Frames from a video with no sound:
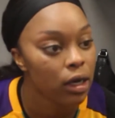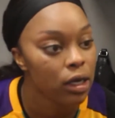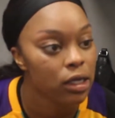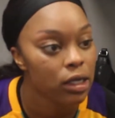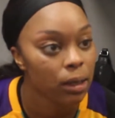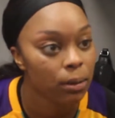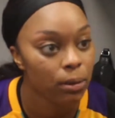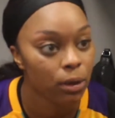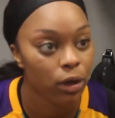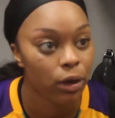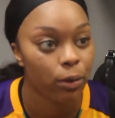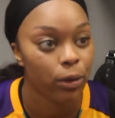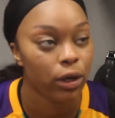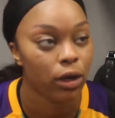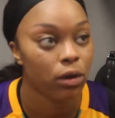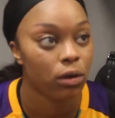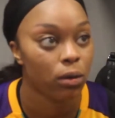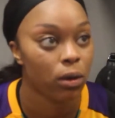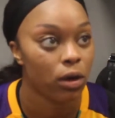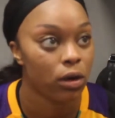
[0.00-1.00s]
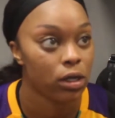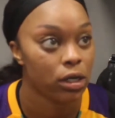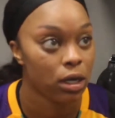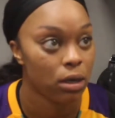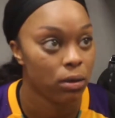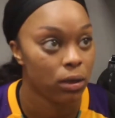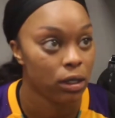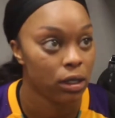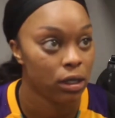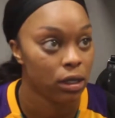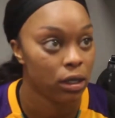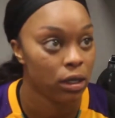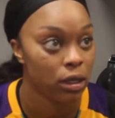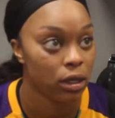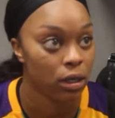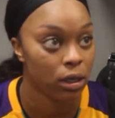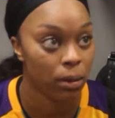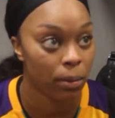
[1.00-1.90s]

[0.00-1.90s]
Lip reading: Any time you can win on the road is always good,